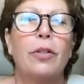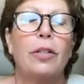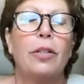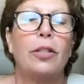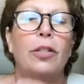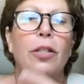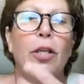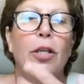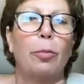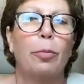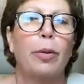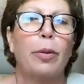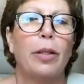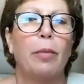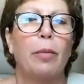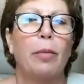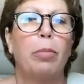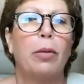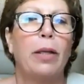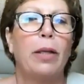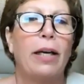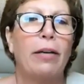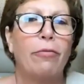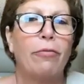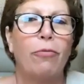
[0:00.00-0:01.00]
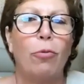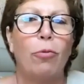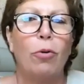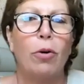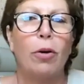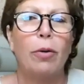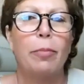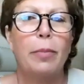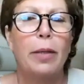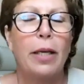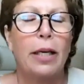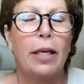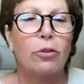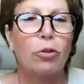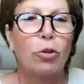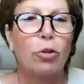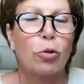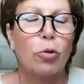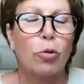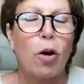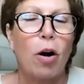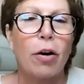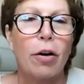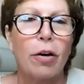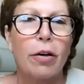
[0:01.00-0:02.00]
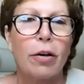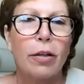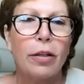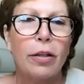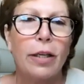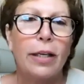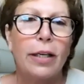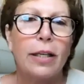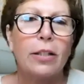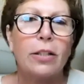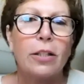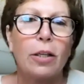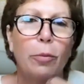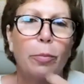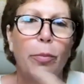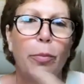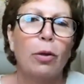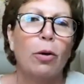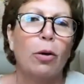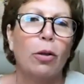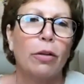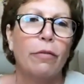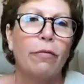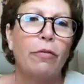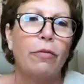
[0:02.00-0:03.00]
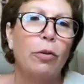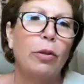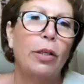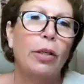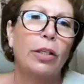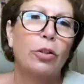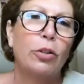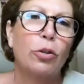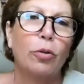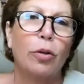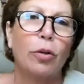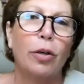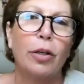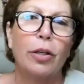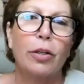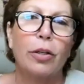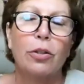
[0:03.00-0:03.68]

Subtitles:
it's helping the platform get stronger, and it's helping all of you get stronger.